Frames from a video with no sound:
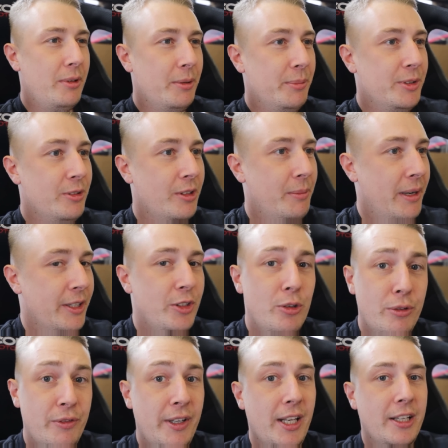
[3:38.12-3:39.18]
we're going to be talking about
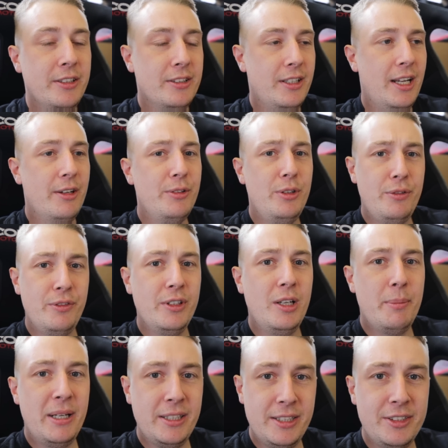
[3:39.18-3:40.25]
your feelings and how you
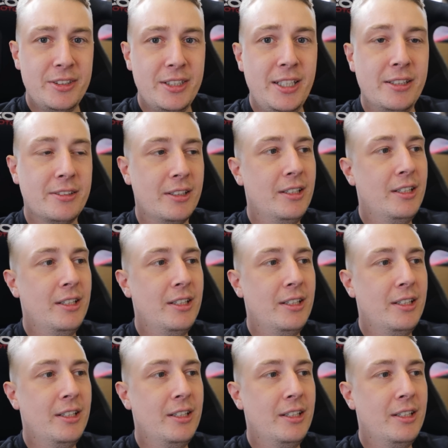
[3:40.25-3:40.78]
feel about this seat.